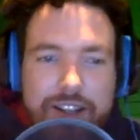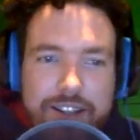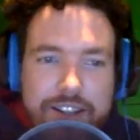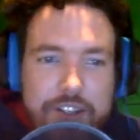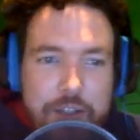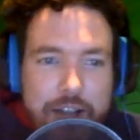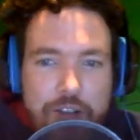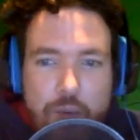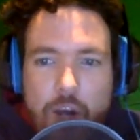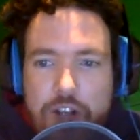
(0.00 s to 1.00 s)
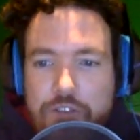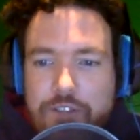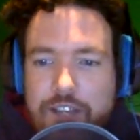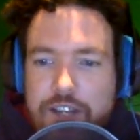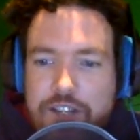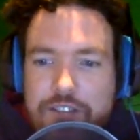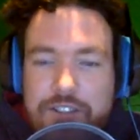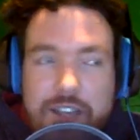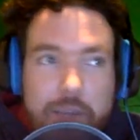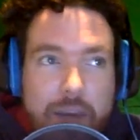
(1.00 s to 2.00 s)
you guys watched the VHS
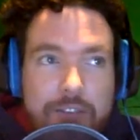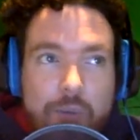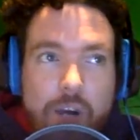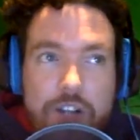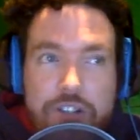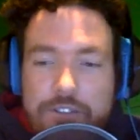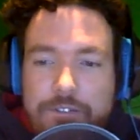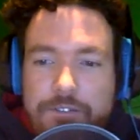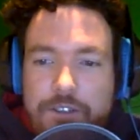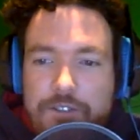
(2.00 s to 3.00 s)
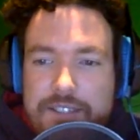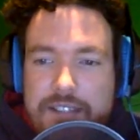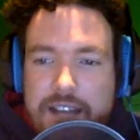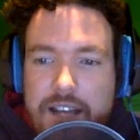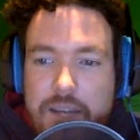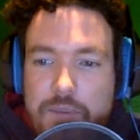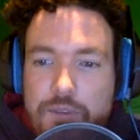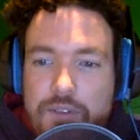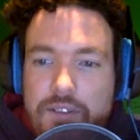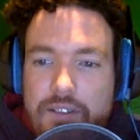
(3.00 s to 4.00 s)
tape. I've watched it 50
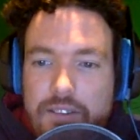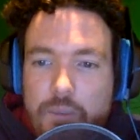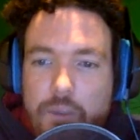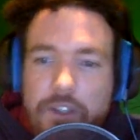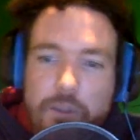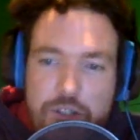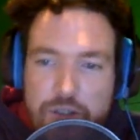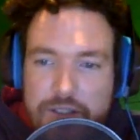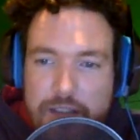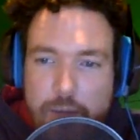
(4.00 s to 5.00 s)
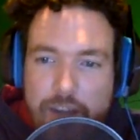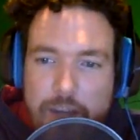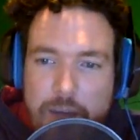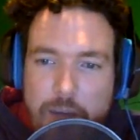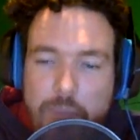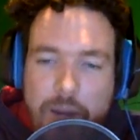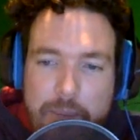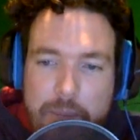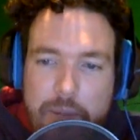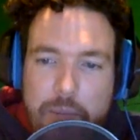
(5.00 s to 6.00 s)
times when the original demo came out,
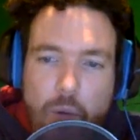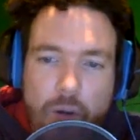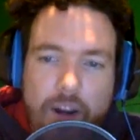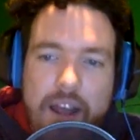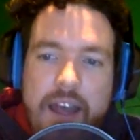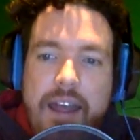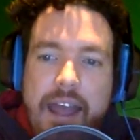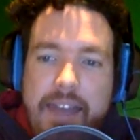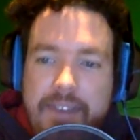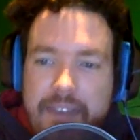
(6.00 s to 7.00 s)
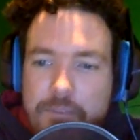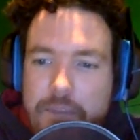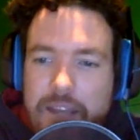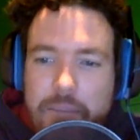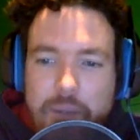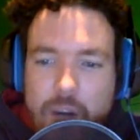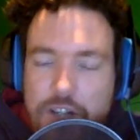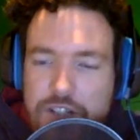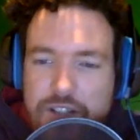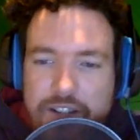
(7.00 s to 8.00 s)
probably more, and they made me
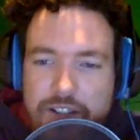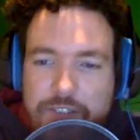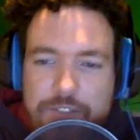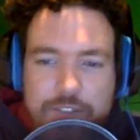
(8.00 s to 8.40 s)
watch it another 50